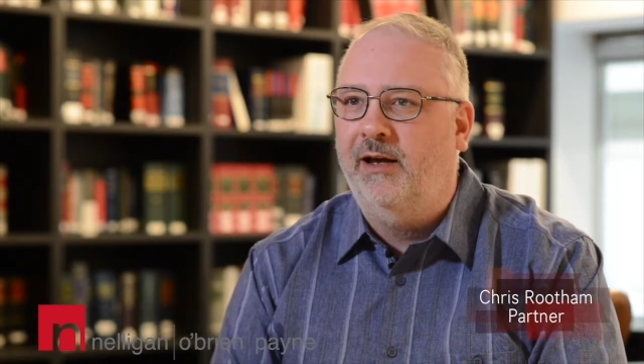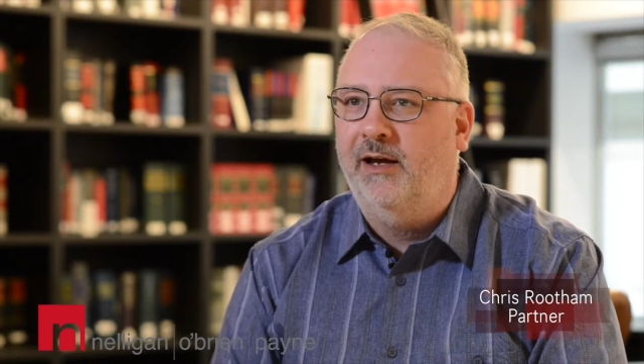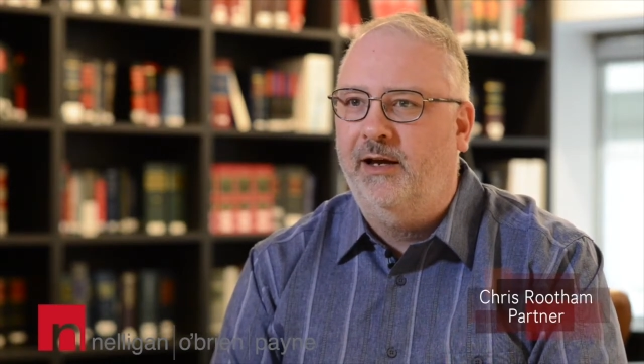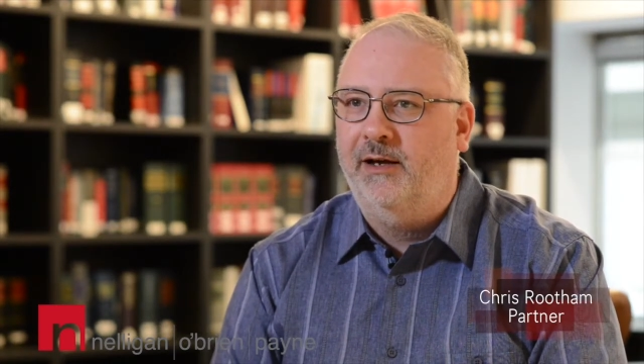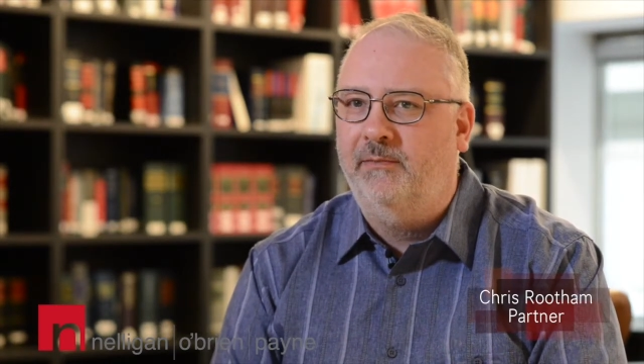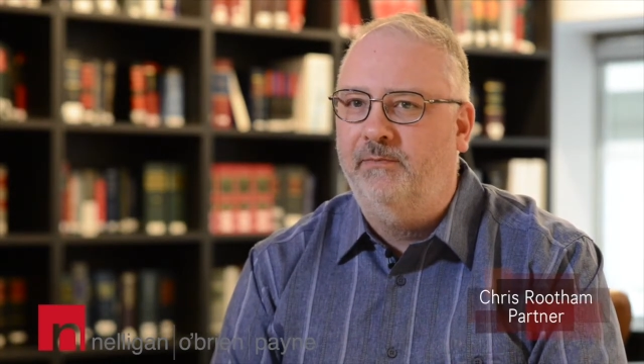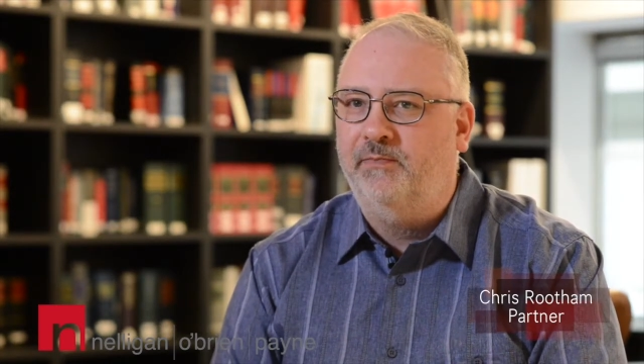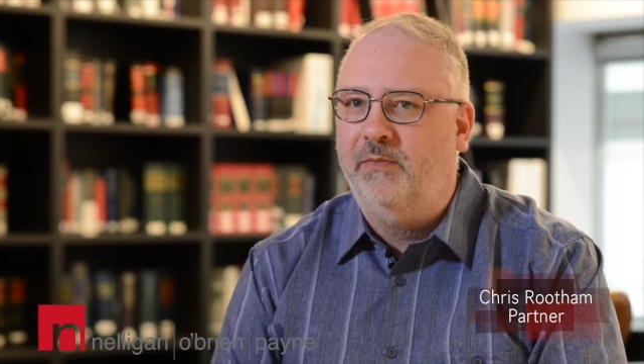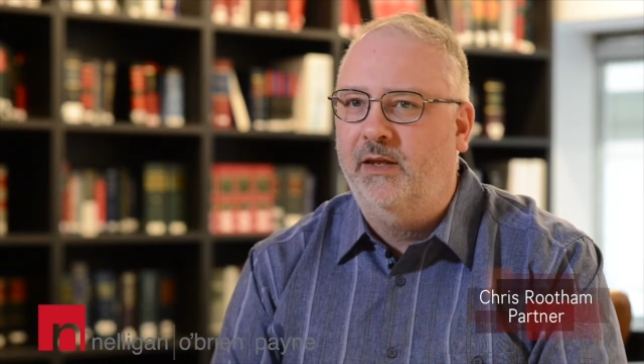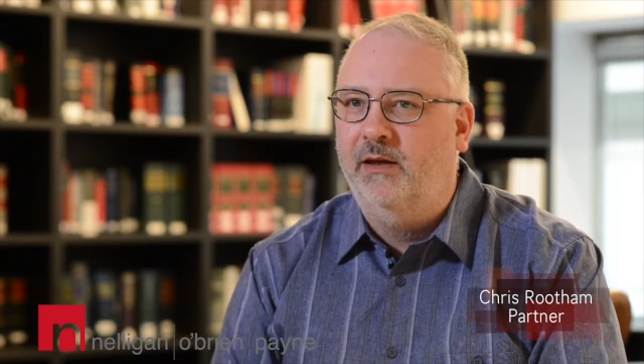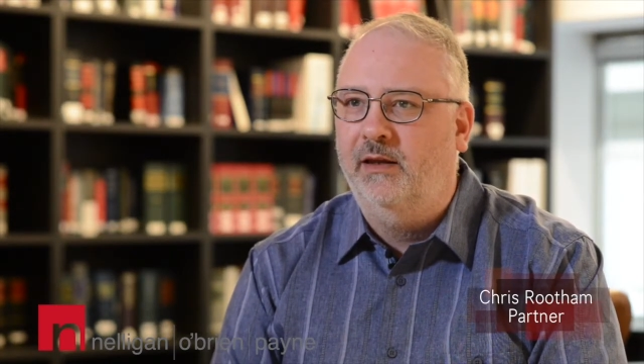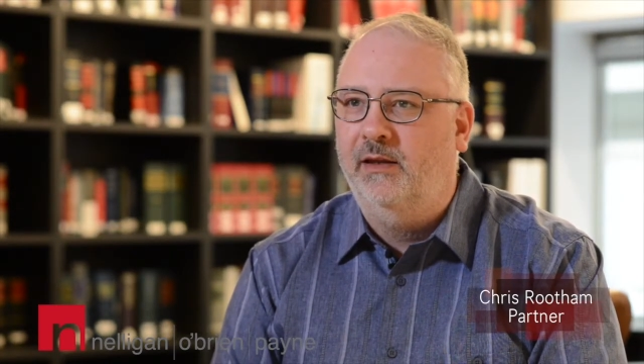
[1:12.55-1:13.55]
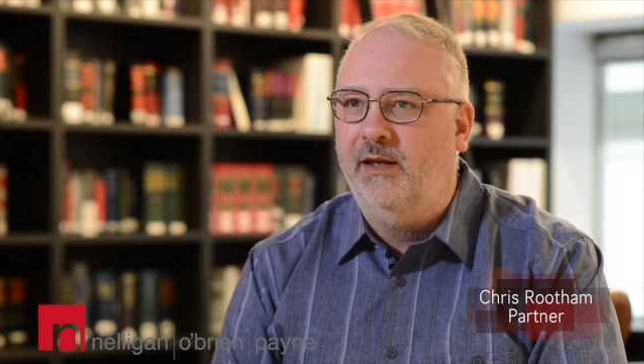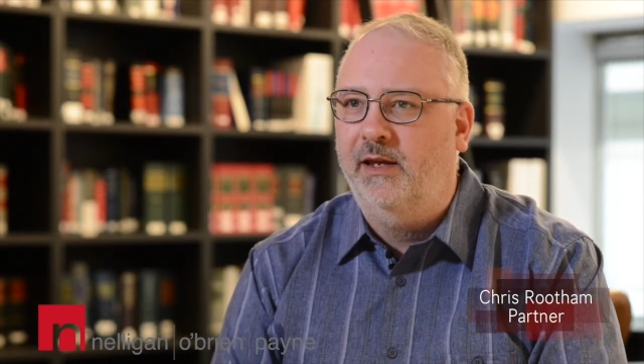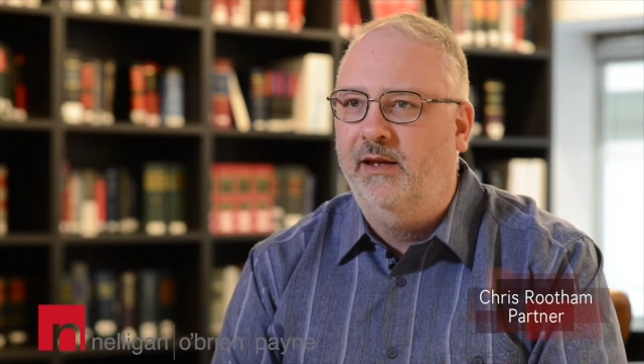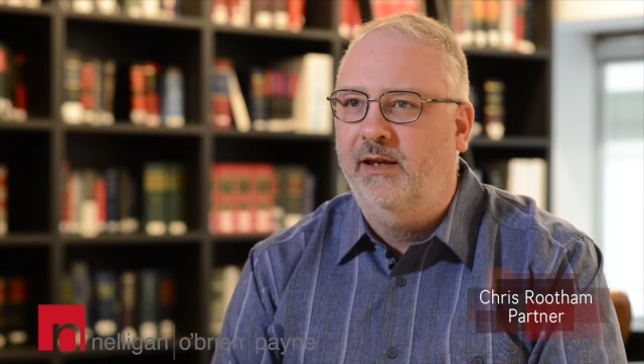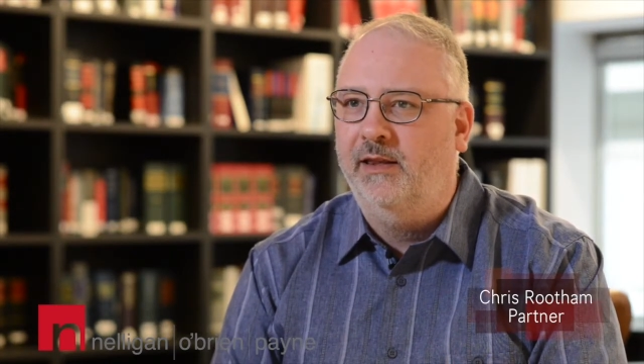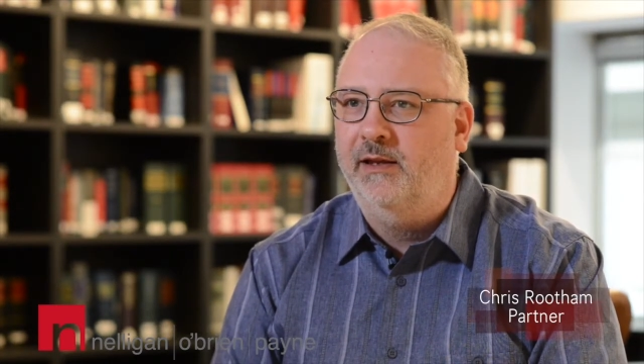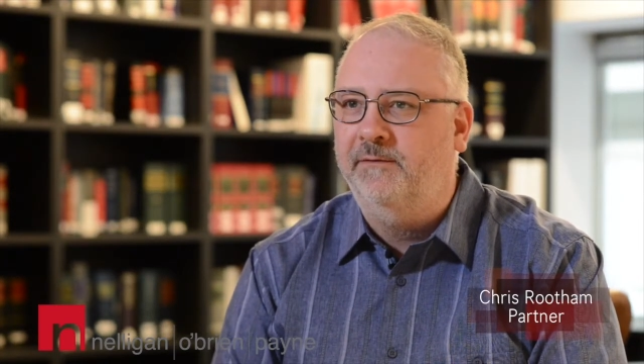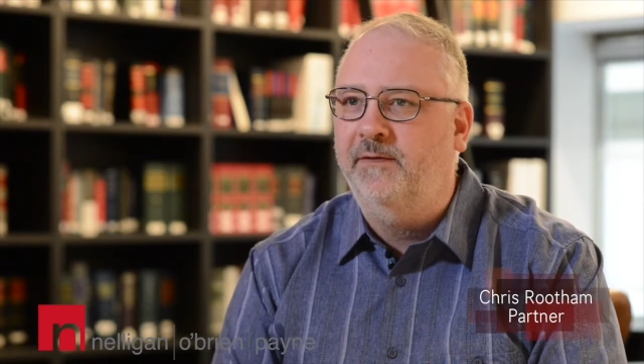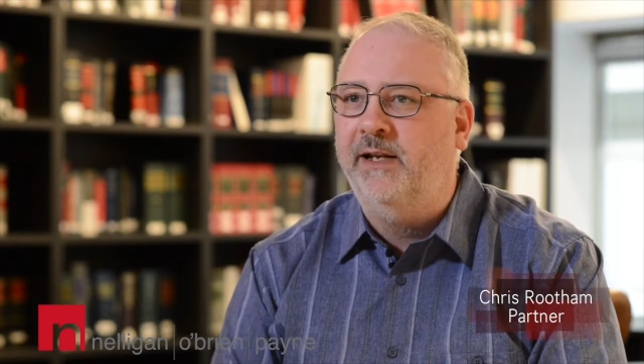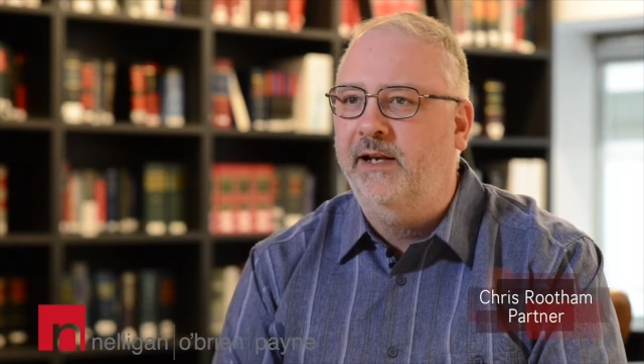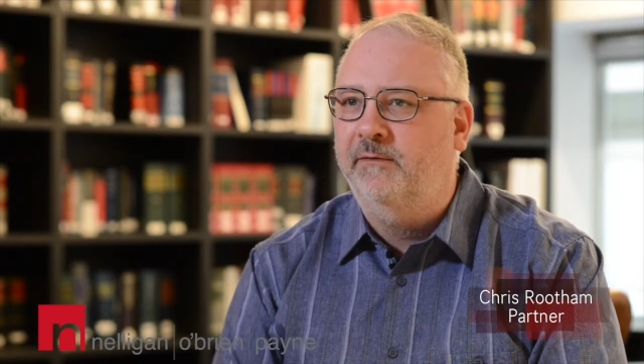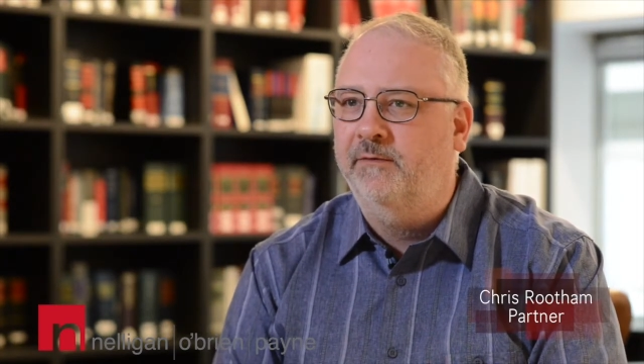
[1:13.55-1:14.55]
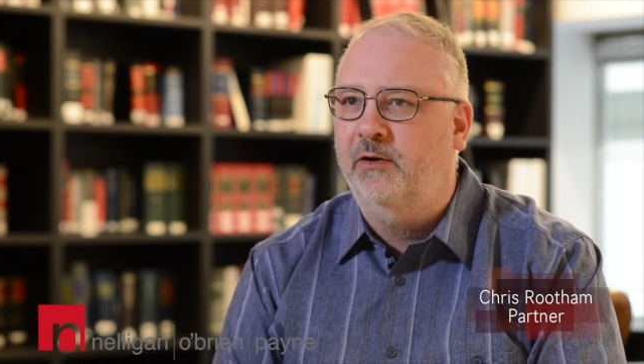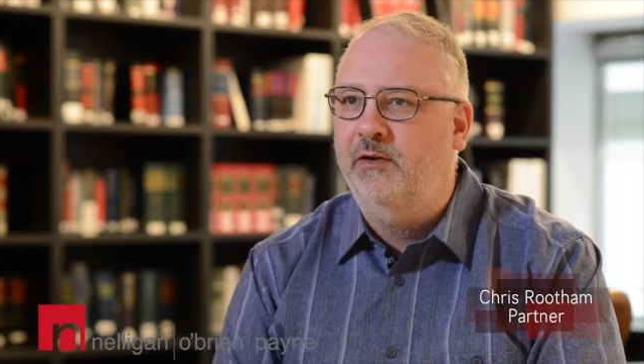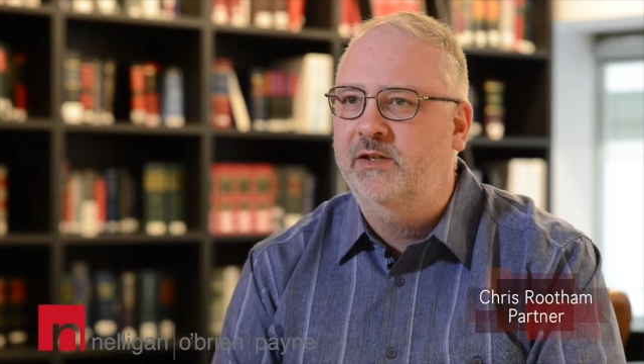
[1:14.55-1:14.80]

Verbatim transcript: the affinity for